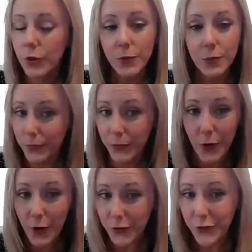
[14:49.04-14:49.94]
good
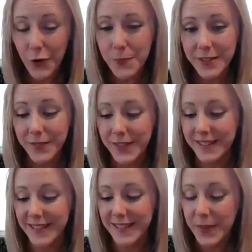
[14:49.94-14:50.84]
for so many
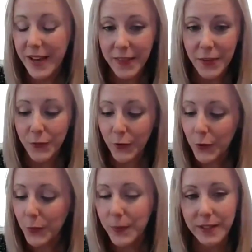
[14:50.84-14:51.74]
reasons. We got the
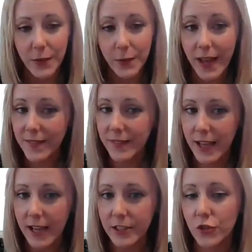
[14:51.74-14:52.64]
fruit, we don't have
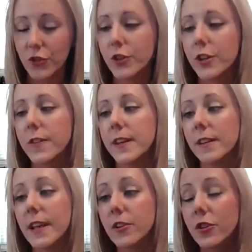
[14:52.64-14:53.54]
the added sugar, the
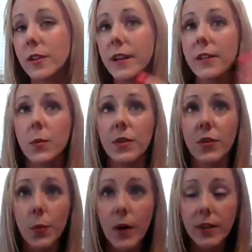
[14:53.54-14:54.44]
electrolytes, we're
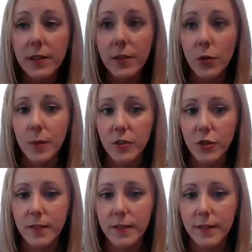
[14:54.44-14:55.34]
sweating so
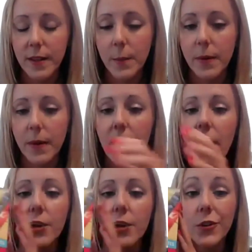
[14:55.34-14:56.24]
much in the summer.
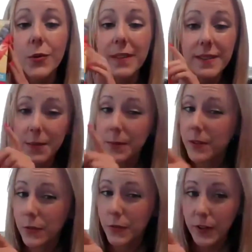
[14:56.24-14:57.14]
So these
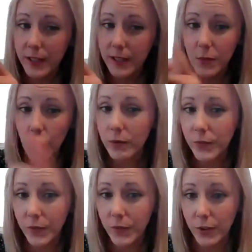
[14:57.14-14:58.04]
could be good for kids
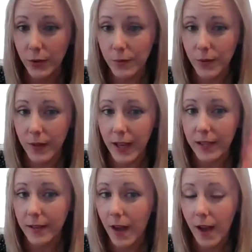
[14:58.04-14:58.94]
or for you.
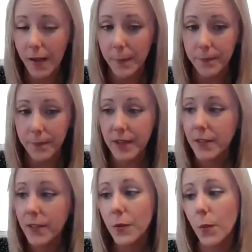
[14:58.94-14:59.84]
Okay.
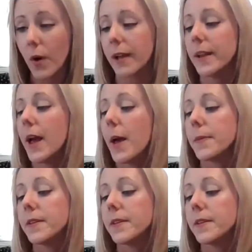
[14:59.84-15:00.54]
Either one.